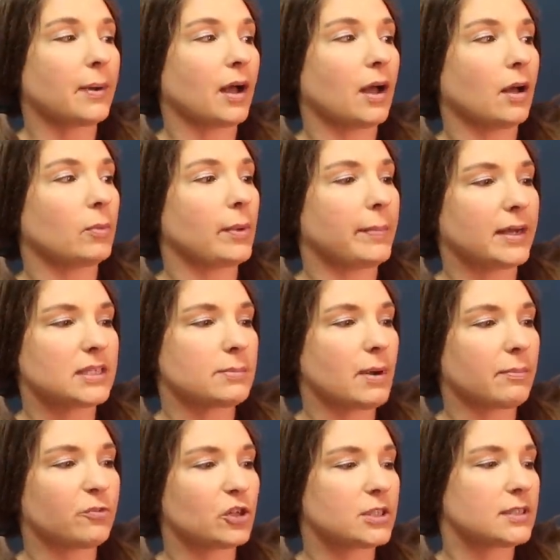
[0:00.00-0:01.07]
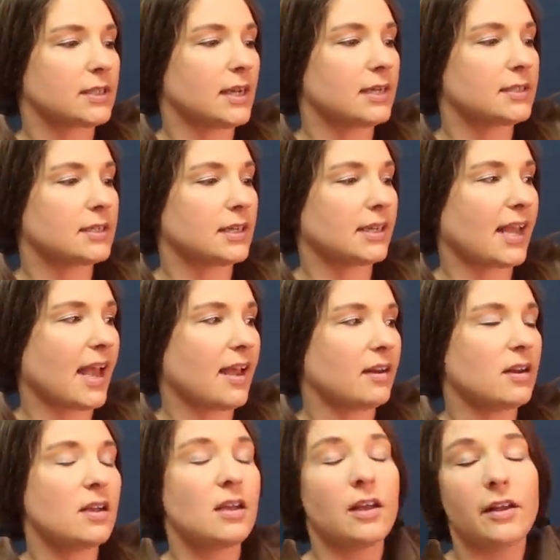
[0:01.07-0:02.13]
but we picked them up for six and
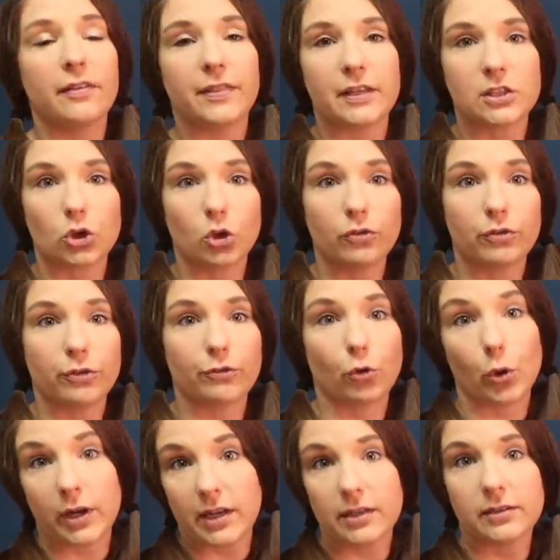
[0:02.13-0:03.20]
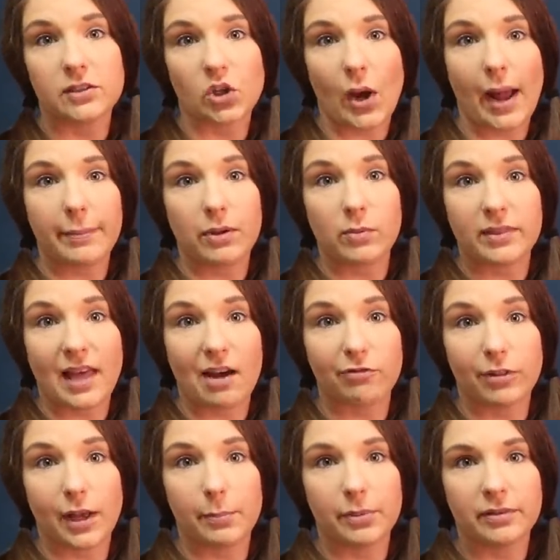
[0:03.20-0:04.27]
again, they sold for 40, so happy with that
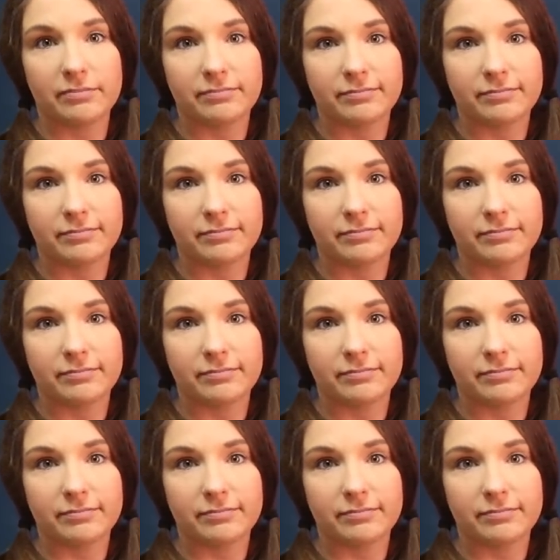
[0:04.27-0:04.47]
flip.